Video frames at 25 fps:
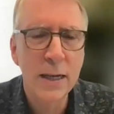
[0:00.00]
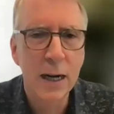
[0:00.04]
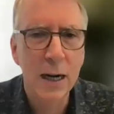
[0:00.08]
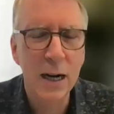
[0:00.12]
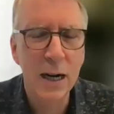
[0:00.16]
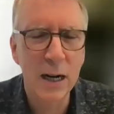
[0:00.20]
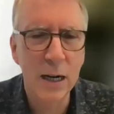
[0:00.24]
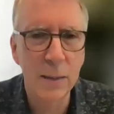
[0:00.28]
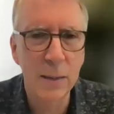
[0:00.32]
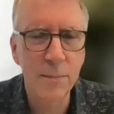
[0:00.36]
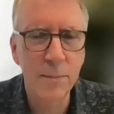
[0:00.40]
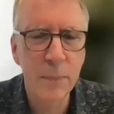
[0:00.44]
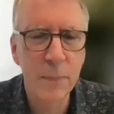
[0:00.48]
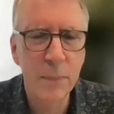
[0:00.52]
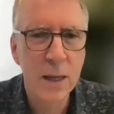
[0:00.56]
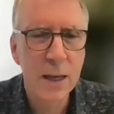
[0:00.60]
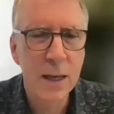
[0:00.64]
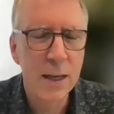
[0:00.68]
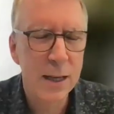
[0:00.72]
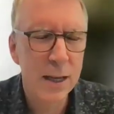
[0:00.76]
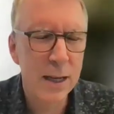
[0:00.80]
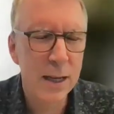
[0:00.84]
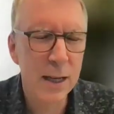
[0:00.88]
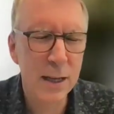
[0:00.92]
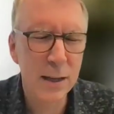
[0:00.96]
Um,
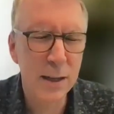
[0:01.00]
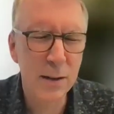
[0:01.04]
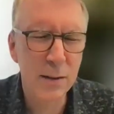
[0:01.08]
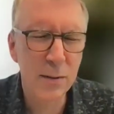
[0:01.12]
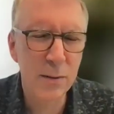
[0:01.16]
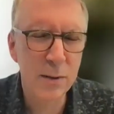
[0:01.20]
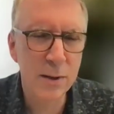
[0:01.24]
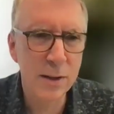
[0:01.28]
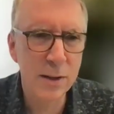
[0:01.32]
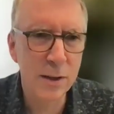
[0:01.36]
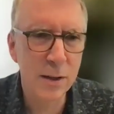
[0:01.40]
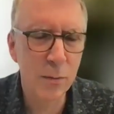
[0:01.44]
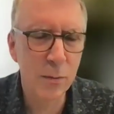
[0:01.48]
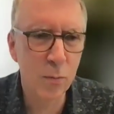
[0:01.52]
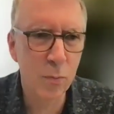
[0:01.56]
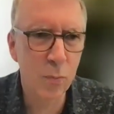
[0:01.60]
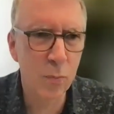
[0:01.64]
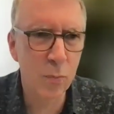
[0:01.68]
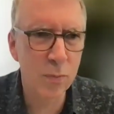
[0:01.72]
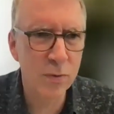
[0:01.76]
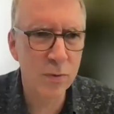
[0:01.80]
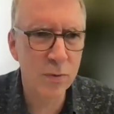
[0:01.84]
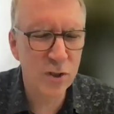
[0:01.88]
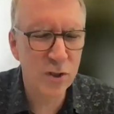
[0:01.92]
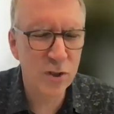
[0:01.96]
it, it,
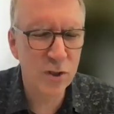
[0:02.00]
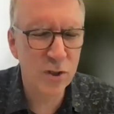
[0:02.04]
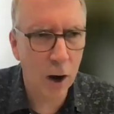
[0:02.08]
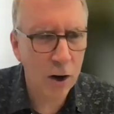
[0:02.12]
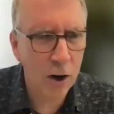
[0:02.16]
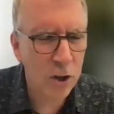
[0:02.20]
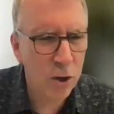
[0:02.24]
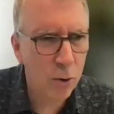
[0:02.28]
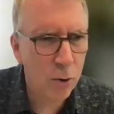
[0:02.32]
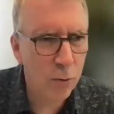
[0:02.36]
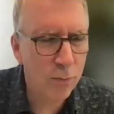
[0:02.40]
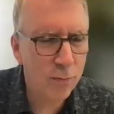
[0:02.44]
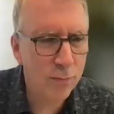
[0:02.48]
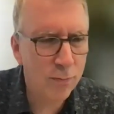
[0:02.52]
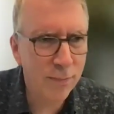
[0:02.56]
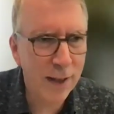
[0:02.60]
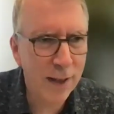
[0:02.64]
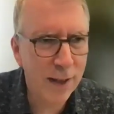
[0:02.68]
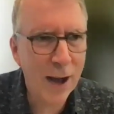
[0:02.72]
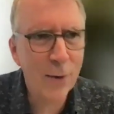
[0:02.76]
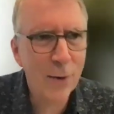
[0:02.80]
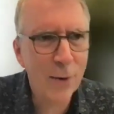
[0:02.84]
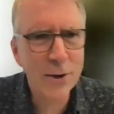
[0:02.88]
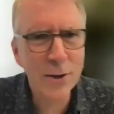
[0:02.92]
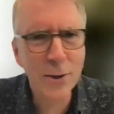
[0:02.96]
are you,
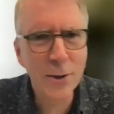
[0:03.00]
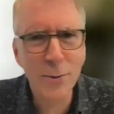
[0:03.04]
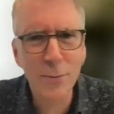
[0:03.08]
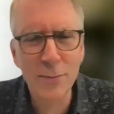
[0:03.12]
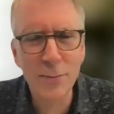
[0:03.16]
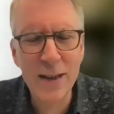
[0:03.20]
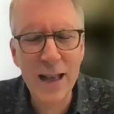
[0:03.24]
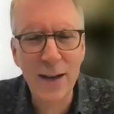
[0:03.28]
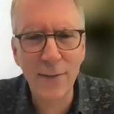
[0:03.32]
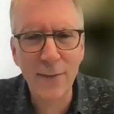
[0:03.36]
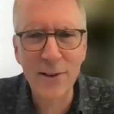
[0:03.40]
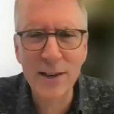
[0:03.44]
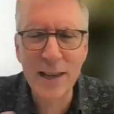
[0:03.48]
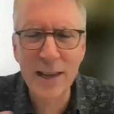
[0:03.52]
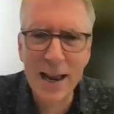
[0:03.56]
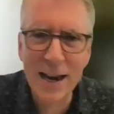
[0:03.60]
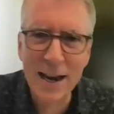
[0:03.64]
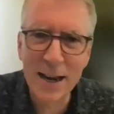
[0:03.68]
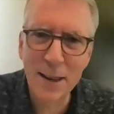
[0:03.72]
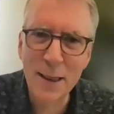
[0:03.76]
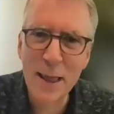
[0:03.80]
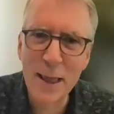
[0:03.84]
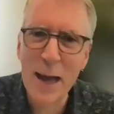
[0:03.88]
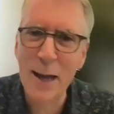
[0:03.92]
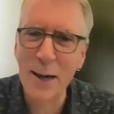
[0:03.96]
how are you
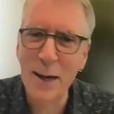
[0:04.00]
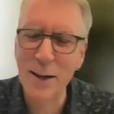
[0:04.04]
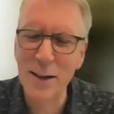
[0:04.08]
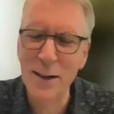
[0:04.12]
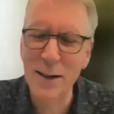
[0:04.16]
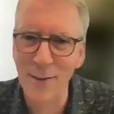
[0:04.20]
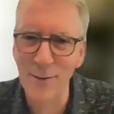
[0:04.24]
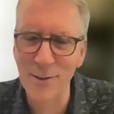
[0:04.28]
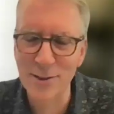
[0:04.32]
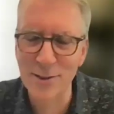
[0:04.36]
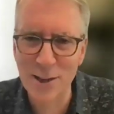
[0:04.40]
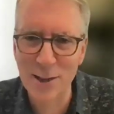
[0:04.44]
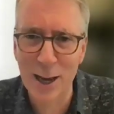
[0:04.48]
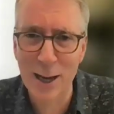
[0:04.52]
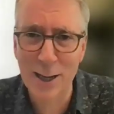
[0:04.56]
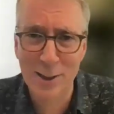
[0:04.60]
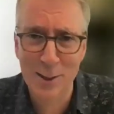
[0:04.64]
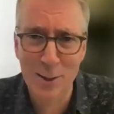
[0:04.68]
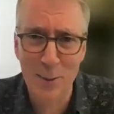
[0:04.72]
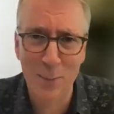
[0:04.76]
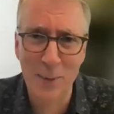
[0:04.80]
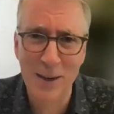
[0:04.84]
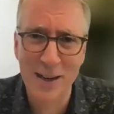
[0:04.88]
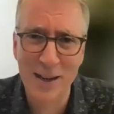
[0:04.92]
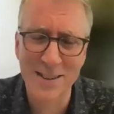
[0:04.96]
navigating that
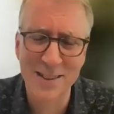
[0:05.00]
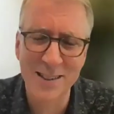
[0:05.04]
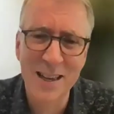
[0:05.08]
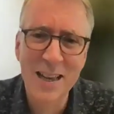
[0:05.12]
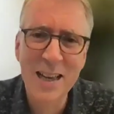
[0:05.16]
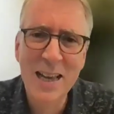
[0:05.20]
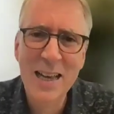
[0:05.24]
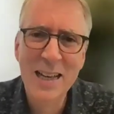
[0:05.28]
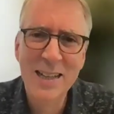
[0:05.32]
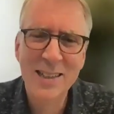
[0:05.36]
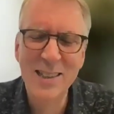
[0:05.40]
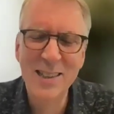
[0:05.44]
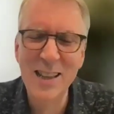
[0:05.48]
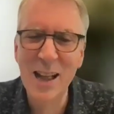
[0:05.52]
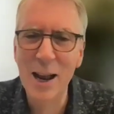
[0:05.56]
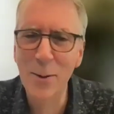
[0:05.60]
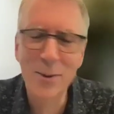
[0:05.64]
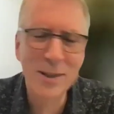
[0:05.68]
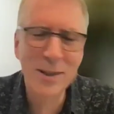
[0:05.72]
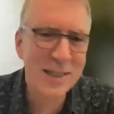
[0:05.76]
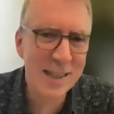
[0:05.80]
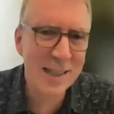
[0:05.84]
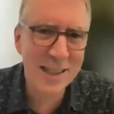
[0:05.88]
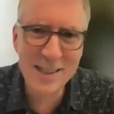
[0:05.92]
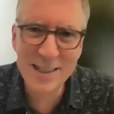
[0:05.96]
conversation? Because it's not
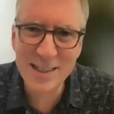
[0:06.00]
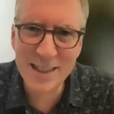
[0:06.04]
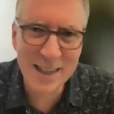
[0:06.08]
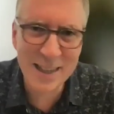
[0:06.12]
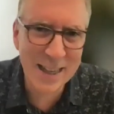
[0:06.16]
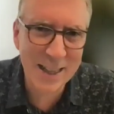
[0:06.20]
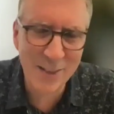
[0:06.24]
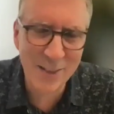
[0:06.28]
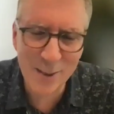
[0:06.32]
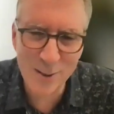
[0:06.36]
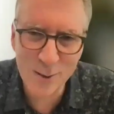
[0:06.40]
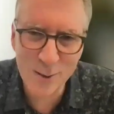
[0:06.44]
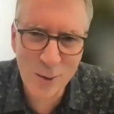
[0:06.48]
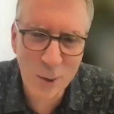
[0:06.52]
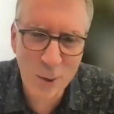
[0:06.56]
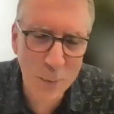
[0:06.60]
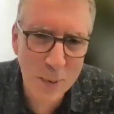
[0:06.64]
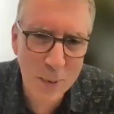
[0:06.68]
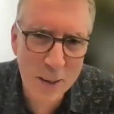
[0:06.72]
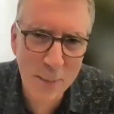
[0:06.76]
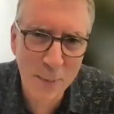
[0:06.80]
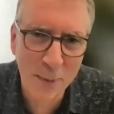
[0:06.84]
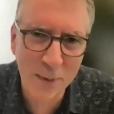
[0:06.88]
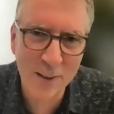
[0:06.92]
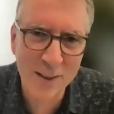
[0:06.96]
always easy to get those two
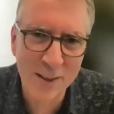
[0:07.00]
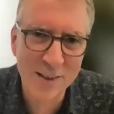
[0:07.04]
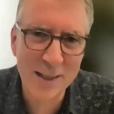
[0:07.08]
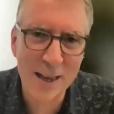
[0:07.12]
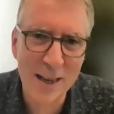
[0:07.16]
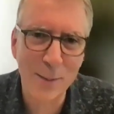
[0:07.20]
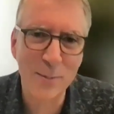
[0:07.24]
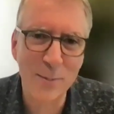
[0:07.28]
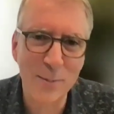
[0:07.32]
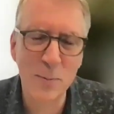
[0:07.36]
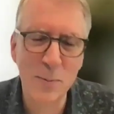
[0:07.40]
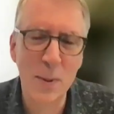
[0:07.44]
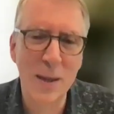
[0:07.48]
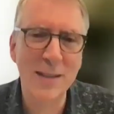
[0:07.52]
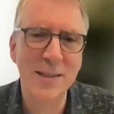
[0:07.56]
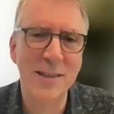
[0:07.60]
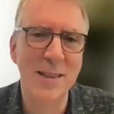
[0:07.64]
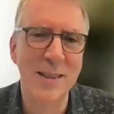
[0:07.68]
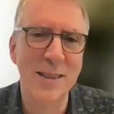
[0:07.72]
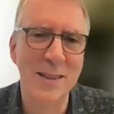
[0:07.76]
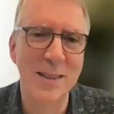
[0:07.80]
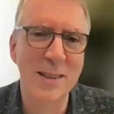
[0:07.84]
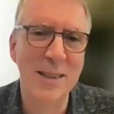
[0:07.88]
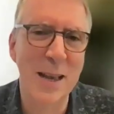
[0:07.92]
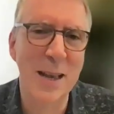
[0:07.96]
people in the same space
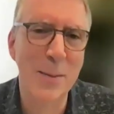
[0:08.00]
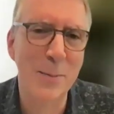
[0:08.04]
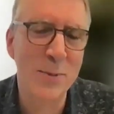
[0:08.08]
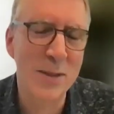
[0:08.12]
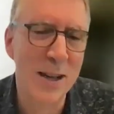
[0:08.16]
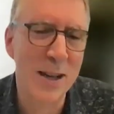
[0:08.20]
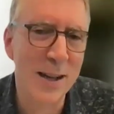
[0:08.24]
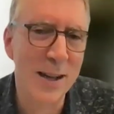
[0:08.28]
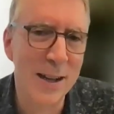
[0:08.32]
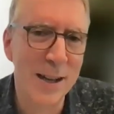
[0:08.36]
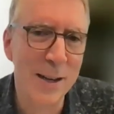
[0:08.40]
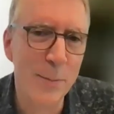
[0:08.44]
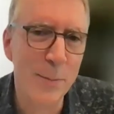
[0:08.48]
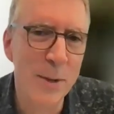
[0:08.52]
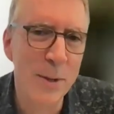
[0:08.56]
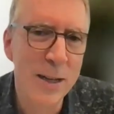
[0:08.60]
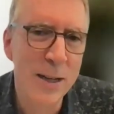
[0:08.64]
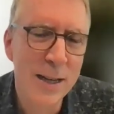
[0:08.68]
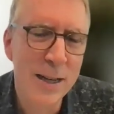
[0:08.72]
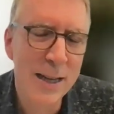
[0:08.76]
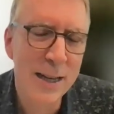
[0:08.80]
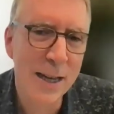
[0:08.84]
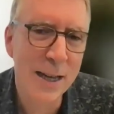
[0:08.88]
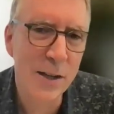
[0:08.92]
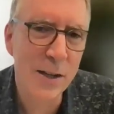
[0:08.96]
at the same time
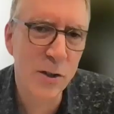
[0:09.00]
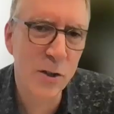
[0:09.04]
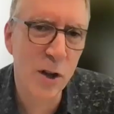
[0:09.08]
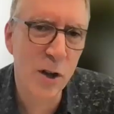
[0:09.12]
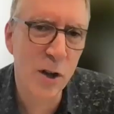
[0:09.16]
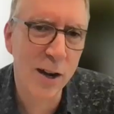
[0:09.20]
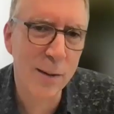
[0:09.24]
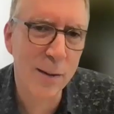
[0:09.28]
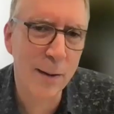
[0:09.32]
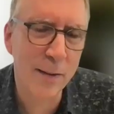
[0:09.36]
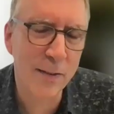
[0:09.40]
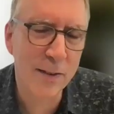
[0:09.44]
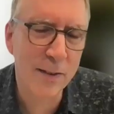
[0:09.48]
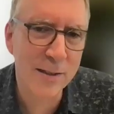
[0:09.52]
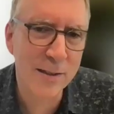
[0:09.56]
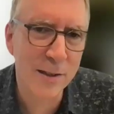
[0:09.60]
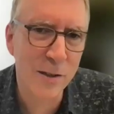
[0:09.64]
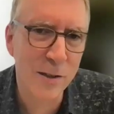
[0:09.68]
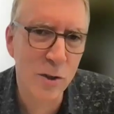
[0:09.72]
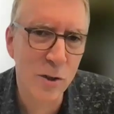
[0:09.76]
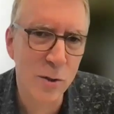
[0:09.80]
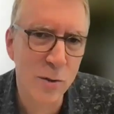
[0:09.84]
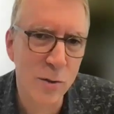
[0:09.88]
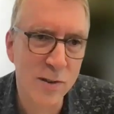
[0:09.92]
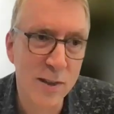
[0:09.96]
and to talk about these
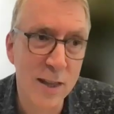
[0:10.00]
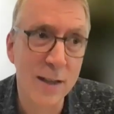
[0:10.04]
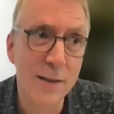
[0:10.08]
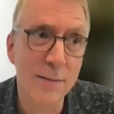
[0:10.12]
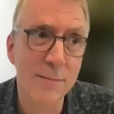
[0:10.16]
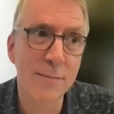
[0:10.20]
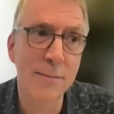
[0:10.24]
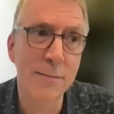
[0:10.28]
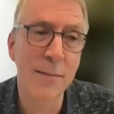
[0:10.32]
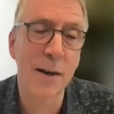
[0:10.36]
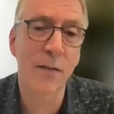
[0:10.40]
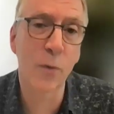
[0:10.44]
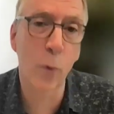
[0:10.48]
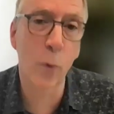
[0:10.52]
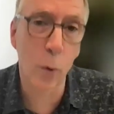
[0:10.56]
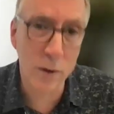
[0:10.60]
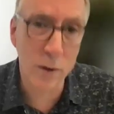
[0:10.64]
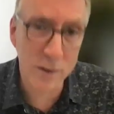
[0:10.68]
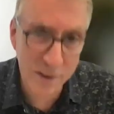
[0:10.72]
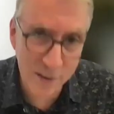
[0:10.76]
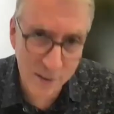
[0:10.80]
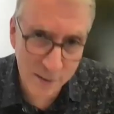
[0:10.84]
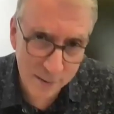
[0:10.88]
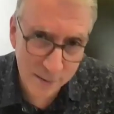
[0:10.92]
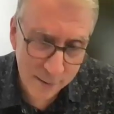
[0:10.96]
issues that, of
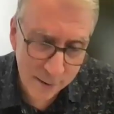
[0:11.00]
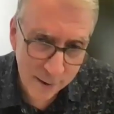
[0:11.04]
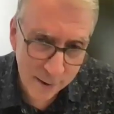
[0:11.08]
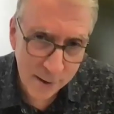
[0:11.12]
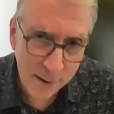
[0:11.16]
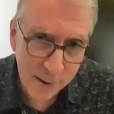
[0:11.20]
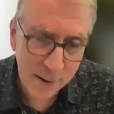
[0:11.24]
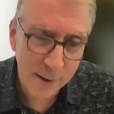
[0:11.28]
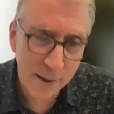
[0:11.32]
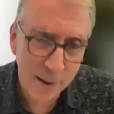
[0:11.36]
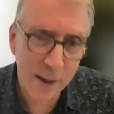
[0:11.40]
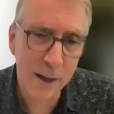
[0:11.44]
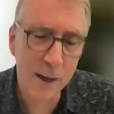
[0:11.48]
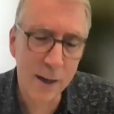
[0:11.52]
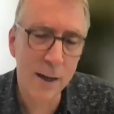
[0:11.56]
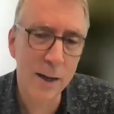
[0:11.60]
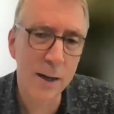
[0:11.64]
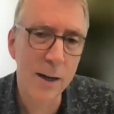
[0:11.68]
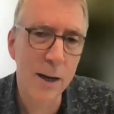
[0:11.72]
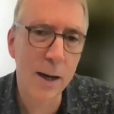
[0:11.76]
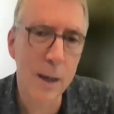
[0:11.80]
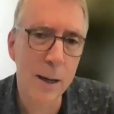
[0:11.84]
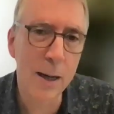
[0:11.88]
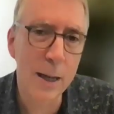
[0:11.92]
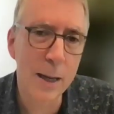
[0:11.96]
course, uh,
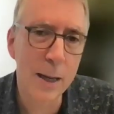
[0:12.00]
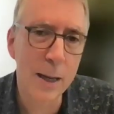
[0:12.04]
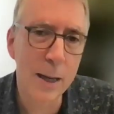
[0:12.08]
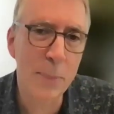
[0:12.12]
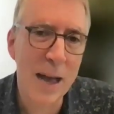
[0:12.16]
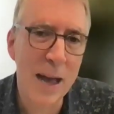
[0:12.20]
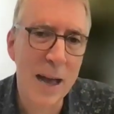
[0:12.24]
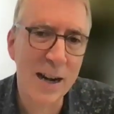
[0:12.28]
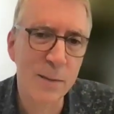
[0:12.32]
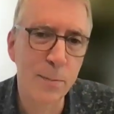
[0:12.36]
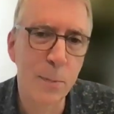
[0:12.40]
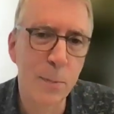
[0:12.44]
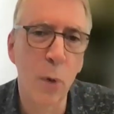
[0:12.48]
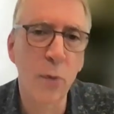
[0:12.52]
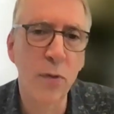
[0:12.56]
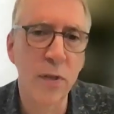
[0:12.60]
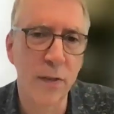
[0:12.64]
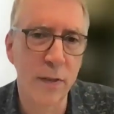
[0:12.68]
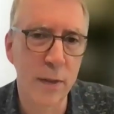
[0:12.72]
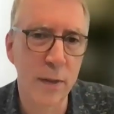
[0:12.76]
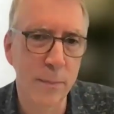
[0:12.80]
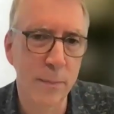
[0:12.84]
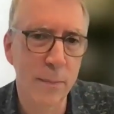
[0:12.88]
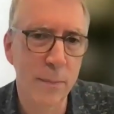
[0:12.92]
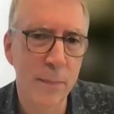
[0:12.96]
uh, impact both of
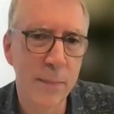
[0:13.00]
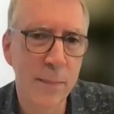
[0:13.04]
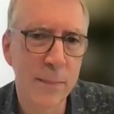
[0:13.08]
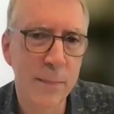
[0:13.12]
them.